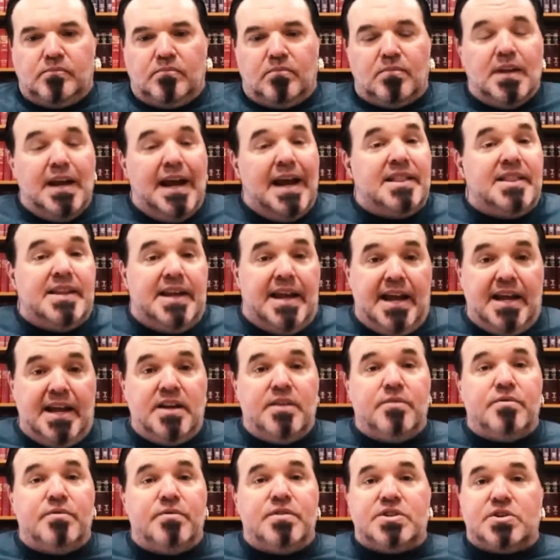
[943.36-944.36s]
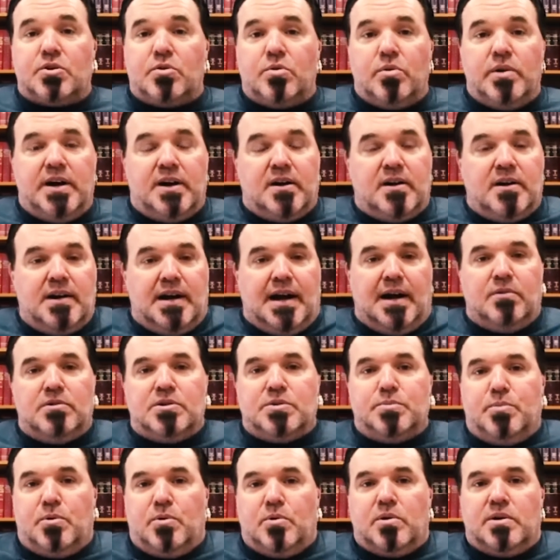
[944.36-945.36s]
at the end of his career, I
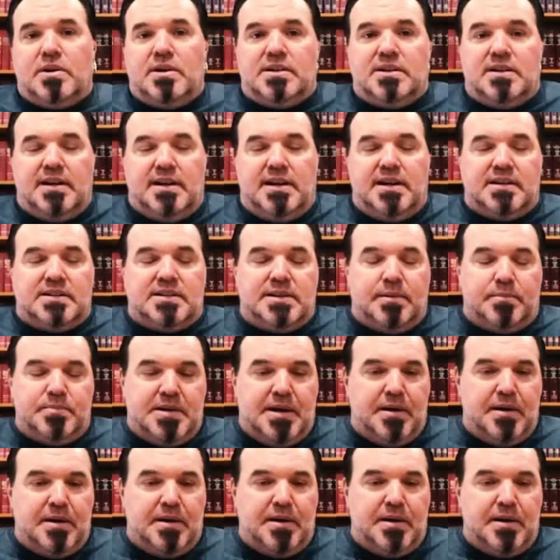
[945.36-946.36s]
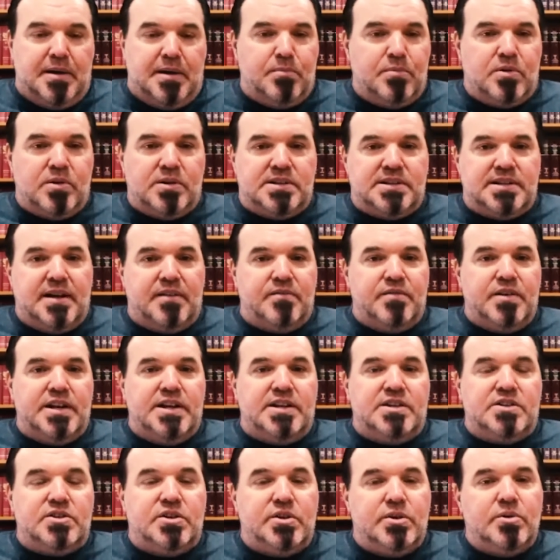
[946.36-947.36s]
was born September of
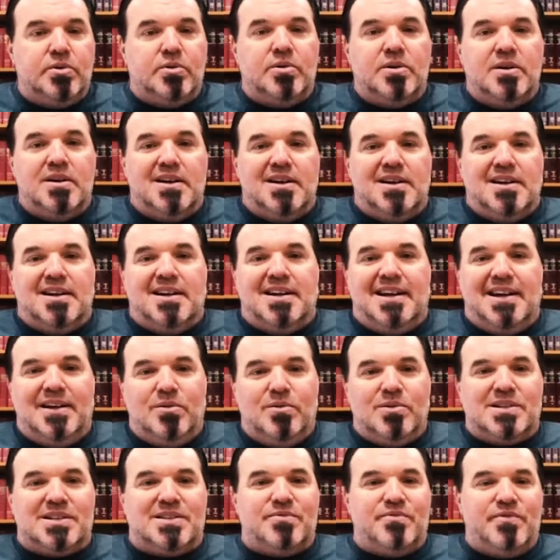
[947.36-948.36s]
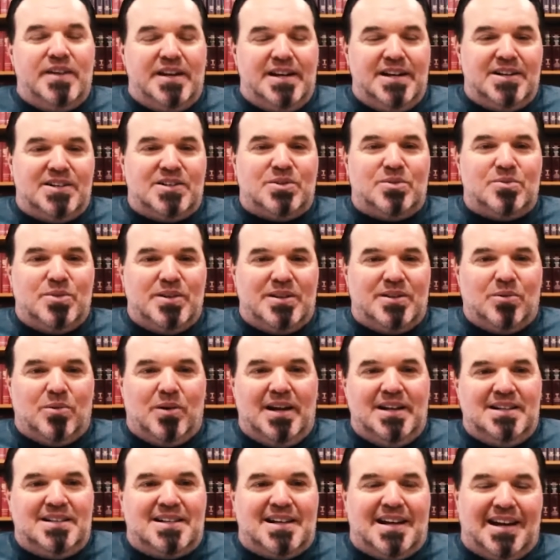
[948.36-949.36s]
72. He was finished with the
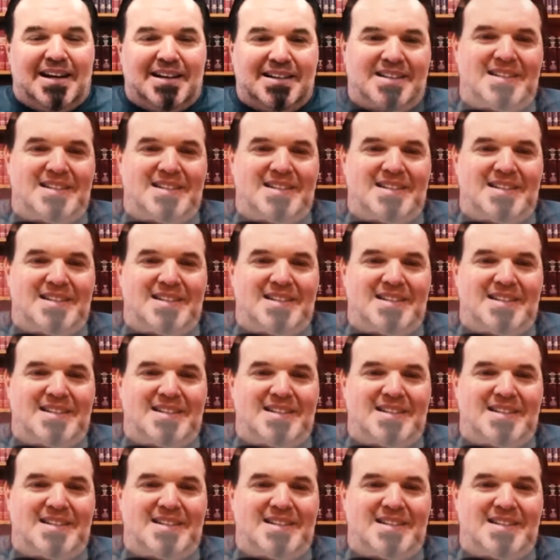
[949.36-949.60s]
White Sox in